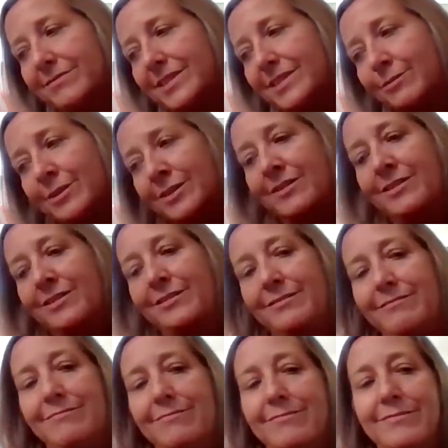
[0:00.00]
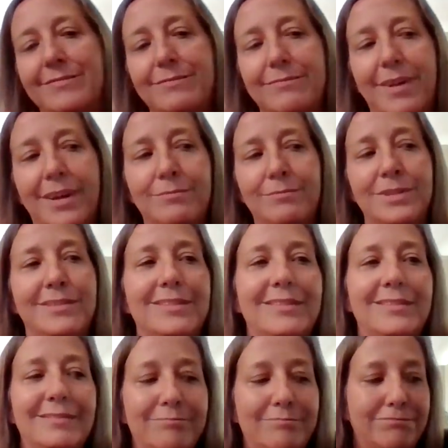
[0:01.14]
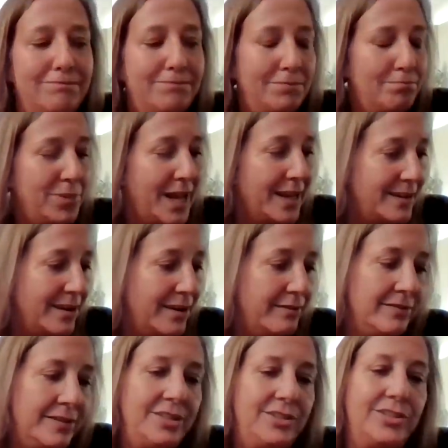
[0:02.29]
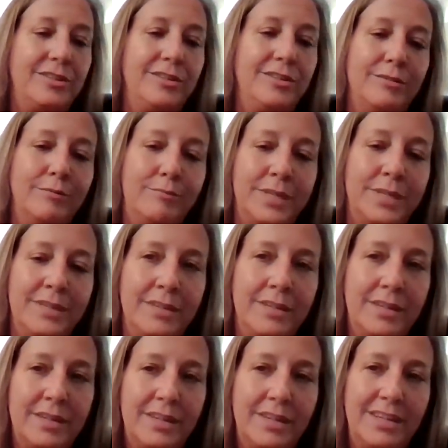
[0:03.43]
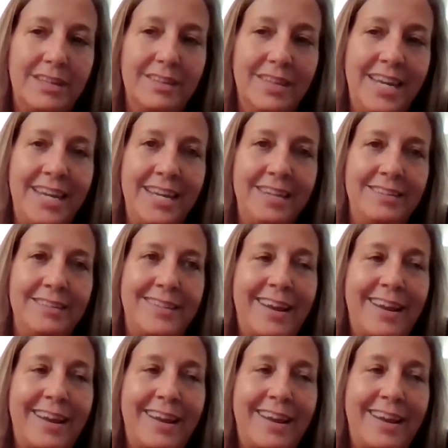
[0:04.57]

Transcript: there were i was in black covering too but laying